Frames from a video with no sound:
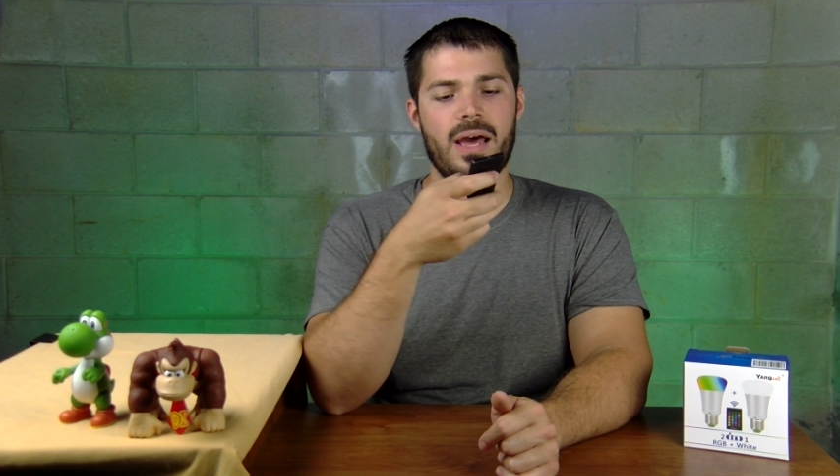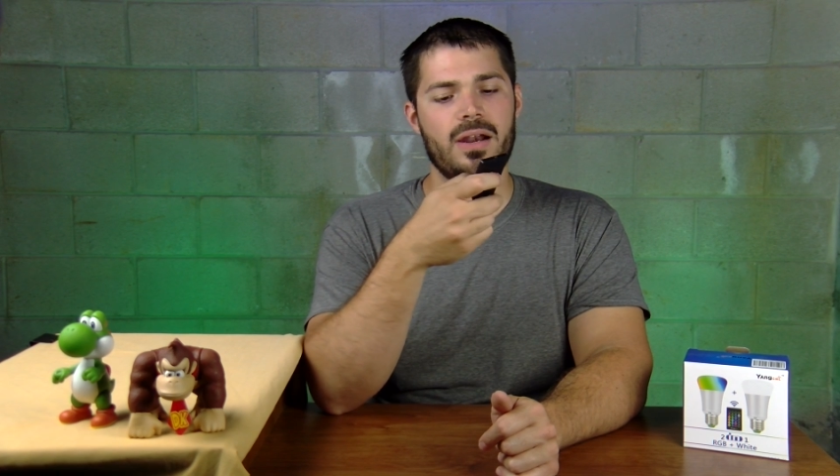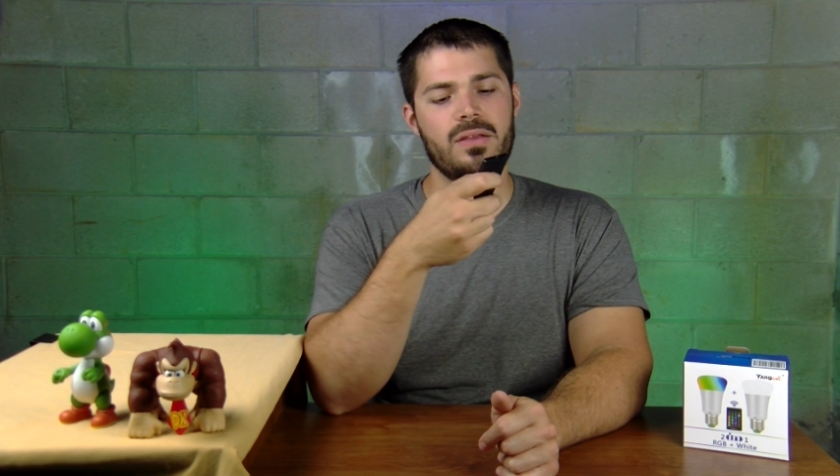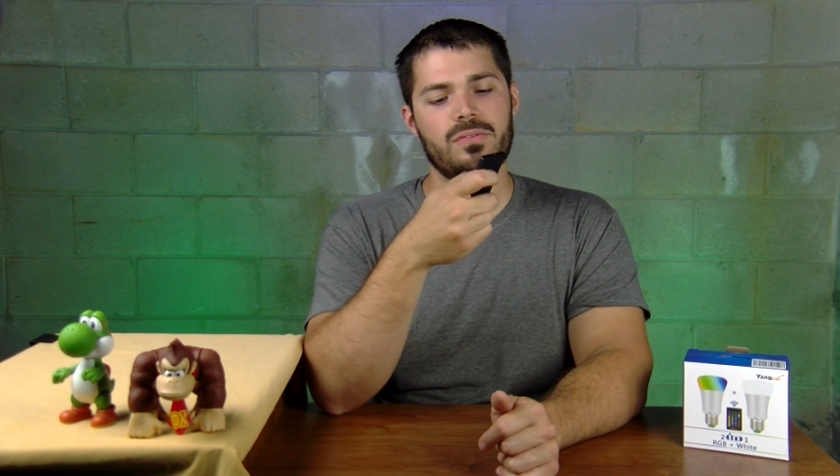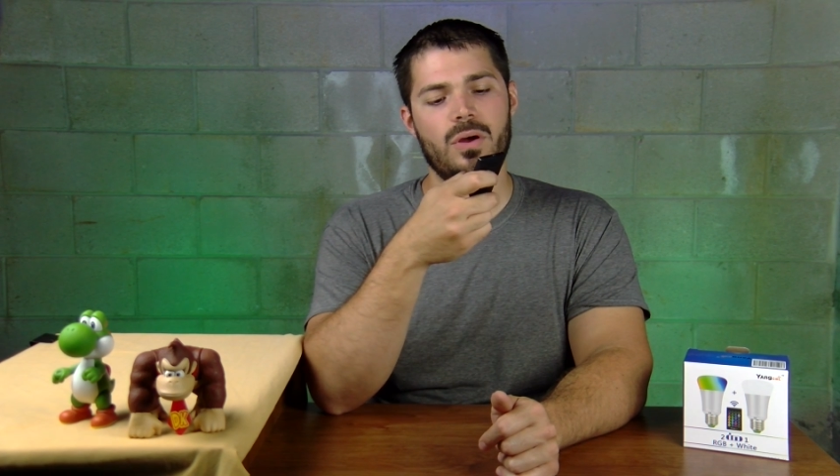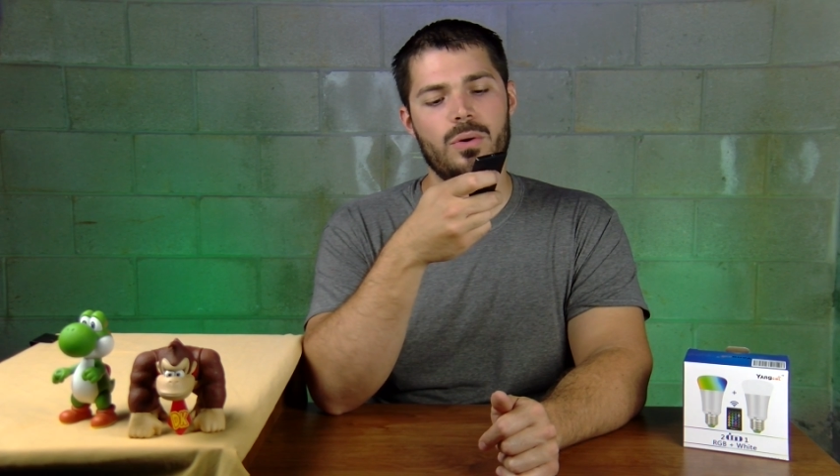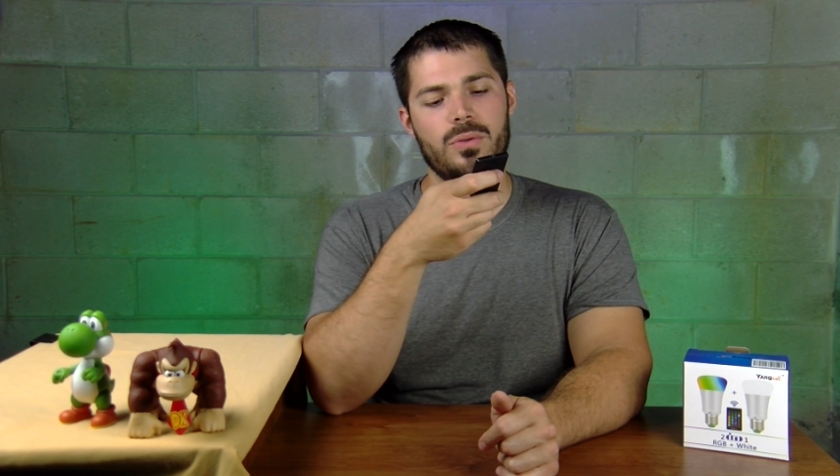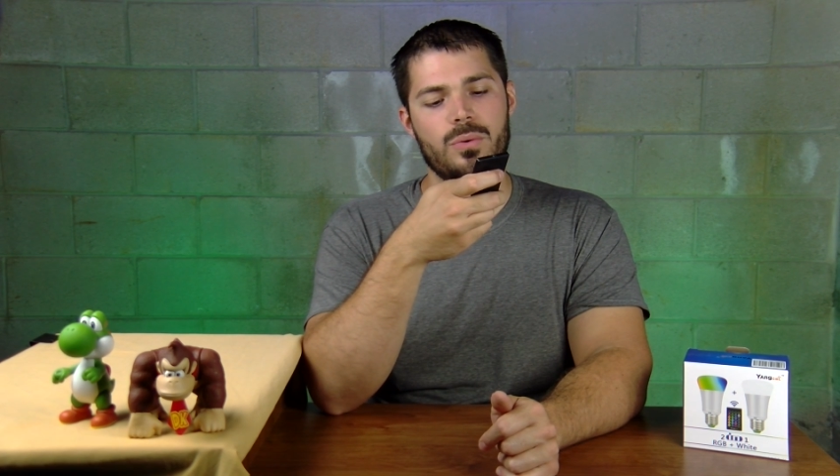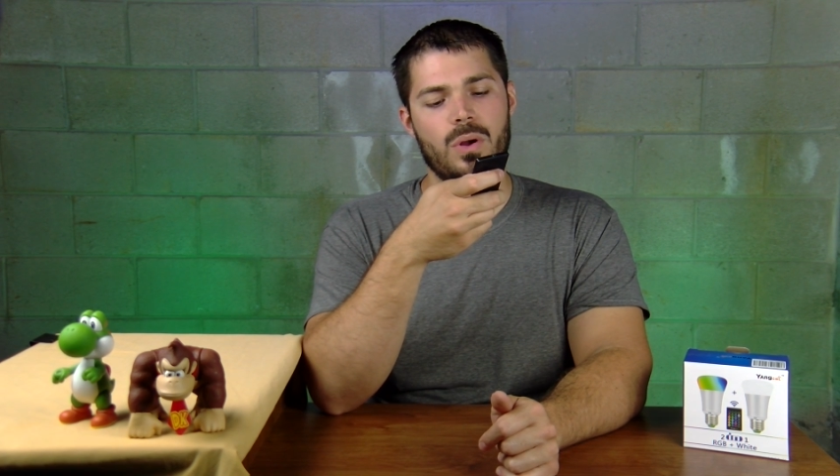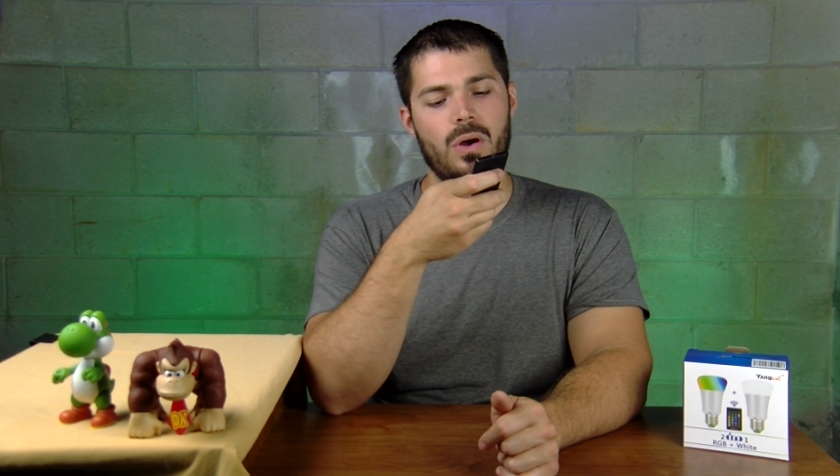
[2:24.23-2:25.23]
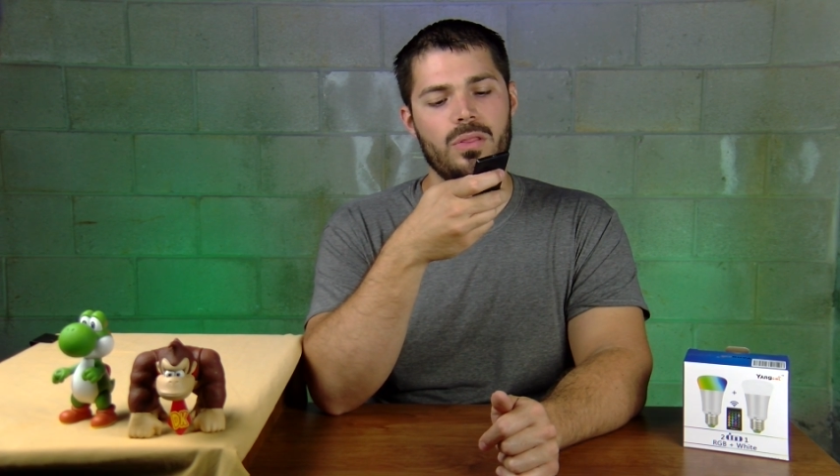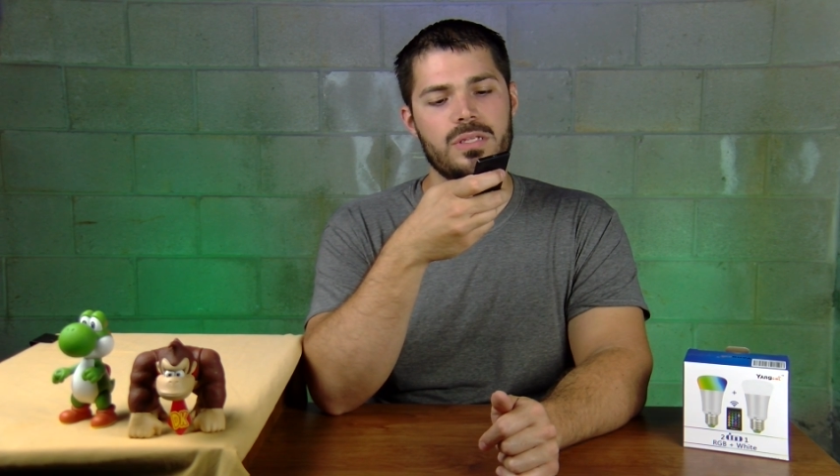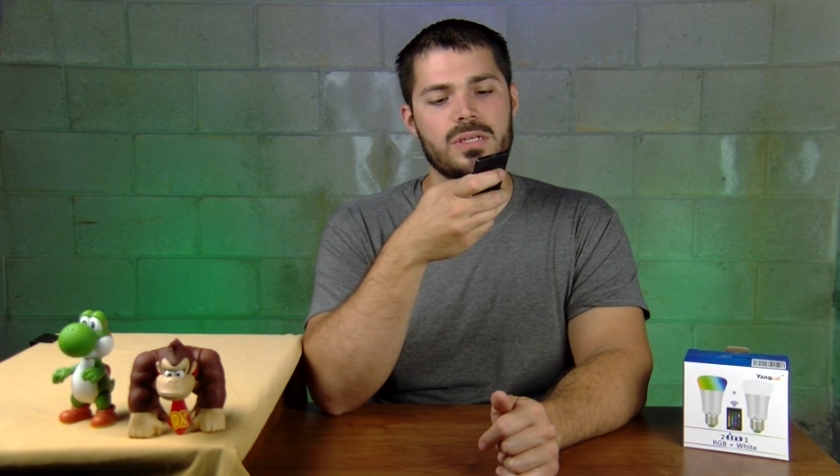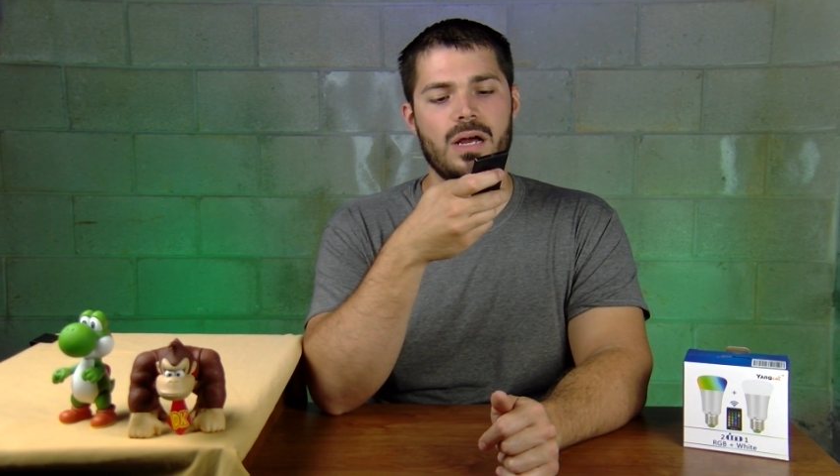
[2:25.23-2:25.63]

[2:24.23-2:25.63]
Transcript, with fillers: I don't even know what you'd call these